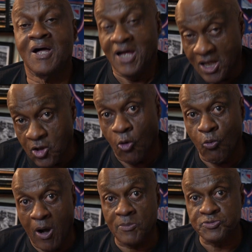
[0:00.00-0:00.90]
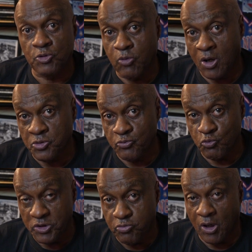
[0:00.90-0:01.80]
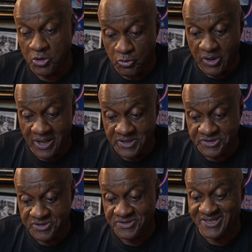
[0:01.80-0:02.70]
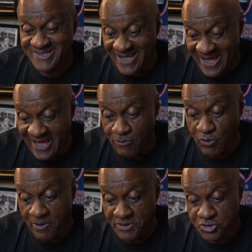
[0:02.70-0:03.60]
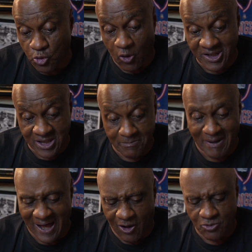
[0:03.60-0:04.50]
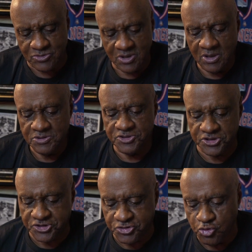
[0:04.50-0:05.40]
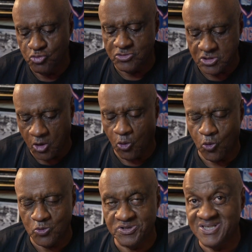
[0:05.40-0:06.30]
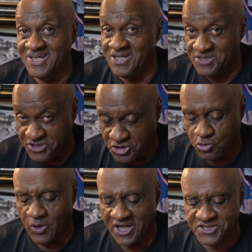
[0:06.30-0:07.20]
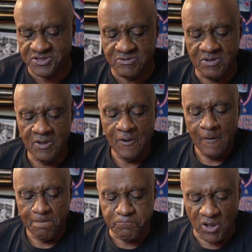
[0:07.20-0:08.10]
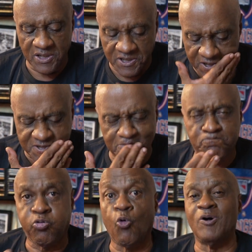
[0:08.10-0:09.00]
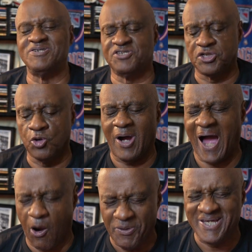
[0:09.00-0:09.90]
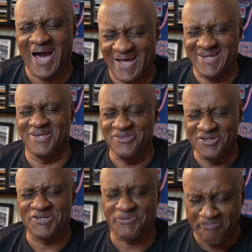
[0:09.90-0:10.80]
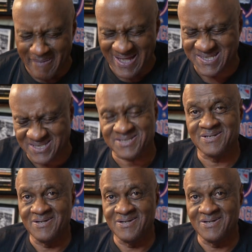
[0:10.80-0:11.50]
Hello, welcome to Wellner Anderson. Today we're going to be talking about the student loan situation, but it's important to know how we got in this mess,